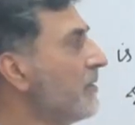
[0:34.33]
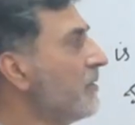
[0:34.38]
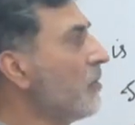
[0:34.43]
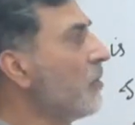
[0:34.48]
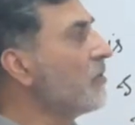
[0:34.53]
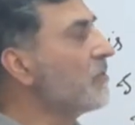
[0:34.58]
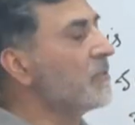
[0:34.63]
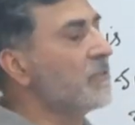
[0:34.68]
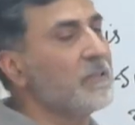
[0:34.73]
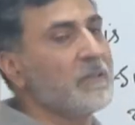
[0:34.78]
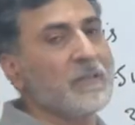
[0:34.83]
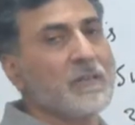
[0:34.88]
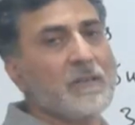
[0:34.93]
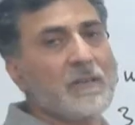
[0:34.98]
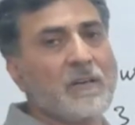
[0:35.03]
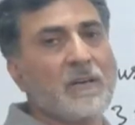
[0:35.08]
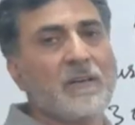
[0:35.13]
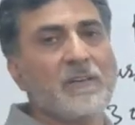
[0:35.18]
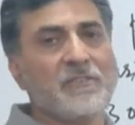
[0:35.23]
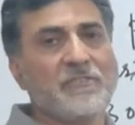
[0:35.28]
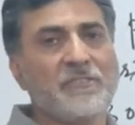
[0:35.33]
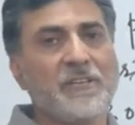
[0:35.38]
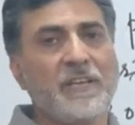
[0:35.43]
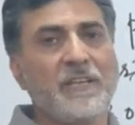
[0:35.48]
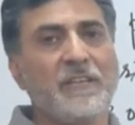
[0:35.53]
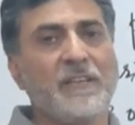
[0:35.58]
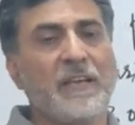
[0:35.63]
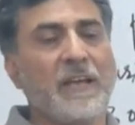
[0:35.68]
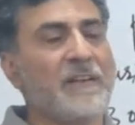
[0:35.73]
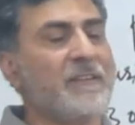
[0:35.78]
not
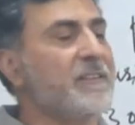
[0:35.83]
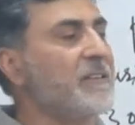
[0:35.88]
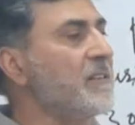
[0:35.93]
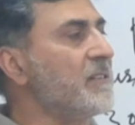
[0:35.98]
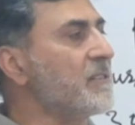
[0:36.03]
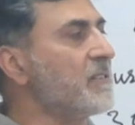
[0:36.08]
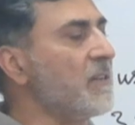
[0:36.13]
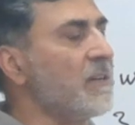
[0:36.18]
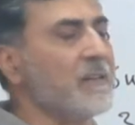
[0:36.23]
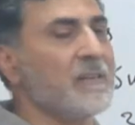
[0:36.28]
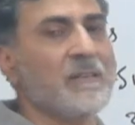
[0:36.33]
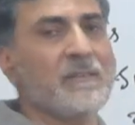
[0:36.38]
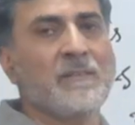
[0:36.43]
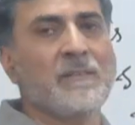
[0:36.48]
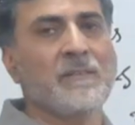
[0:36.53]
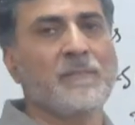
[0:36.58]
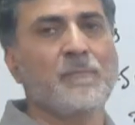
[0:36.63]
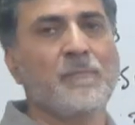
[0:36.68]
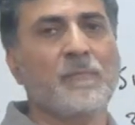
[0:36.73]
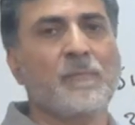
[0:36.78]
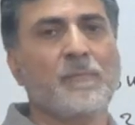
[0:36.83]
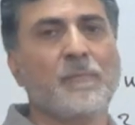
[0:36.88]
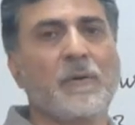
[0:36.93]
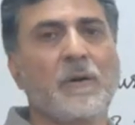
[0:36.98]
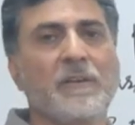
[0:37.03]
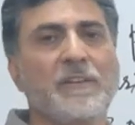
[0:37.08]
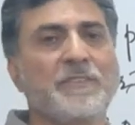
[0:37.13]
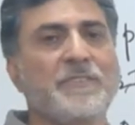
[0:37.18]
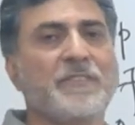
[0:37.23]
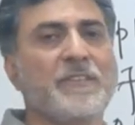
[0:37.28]
JE entrance or
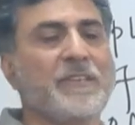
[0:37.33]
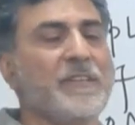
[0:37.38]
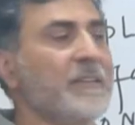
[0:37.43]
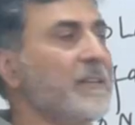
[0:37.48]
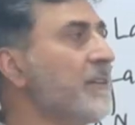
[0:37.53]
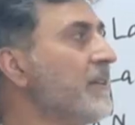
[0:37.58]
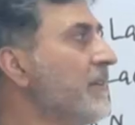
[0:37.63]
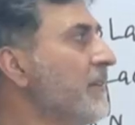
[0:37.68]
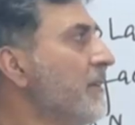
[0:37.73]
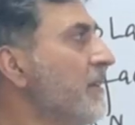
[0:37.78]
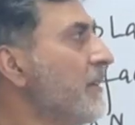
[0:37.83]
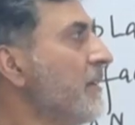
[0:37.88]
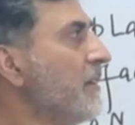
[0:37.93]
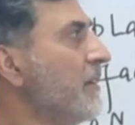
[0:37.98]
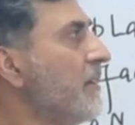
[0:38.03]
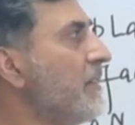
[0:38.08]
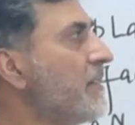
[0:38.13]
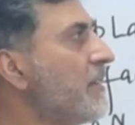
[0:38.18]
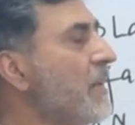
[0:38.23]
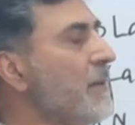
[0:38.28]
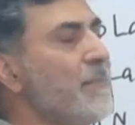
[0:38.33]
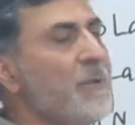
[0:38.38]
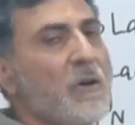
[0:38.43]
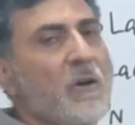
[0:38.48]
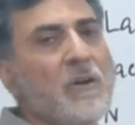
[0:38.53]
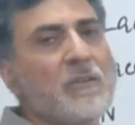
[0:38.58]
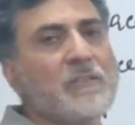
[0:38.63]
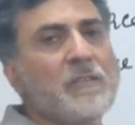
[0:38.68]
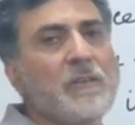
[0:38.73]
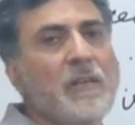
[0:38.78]
for engineering. It can be
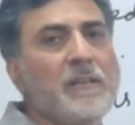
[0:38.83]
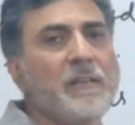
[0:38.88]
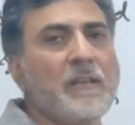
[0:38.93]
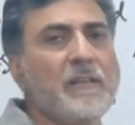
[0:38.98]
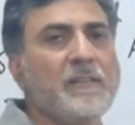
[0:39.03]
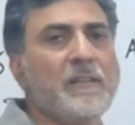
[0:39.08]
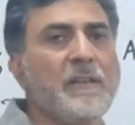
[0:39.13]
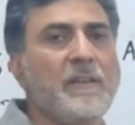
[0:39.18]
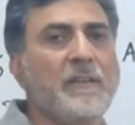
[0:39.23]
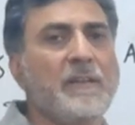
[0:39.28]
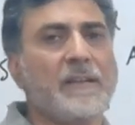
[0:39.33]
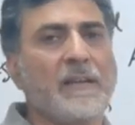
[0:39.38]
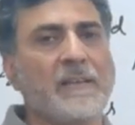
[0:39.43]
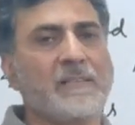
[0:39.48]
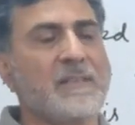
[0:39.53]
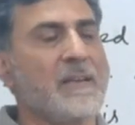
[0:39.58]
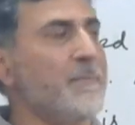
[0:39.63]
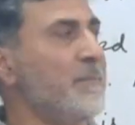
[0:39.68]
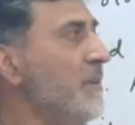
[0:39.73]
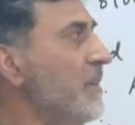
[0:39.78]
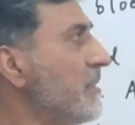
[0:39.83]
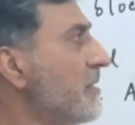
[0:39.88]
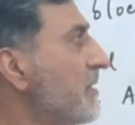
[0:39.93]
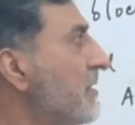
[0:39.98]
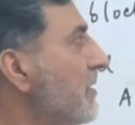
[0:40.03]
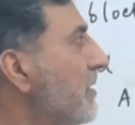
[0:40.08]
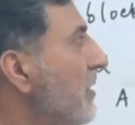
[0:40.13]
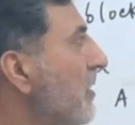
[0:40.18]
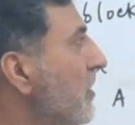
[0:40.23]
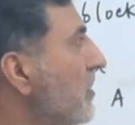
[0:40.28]
asked in the NEET
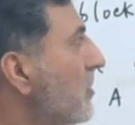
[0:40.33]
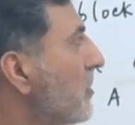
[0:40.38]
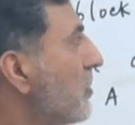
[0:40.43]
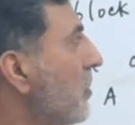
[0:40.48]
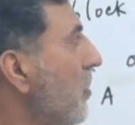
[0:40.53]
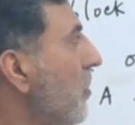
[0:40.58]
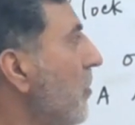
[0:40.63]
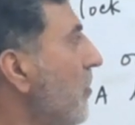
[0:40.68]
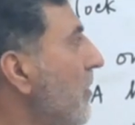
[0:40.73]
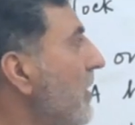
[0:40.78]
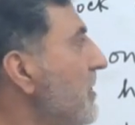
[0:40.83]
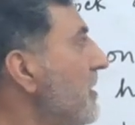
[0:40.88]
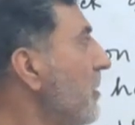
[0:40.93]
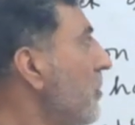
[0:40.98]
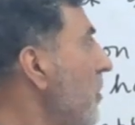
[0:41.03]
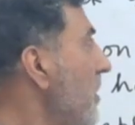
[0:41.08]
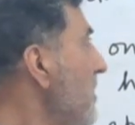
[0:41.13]
examination. So what the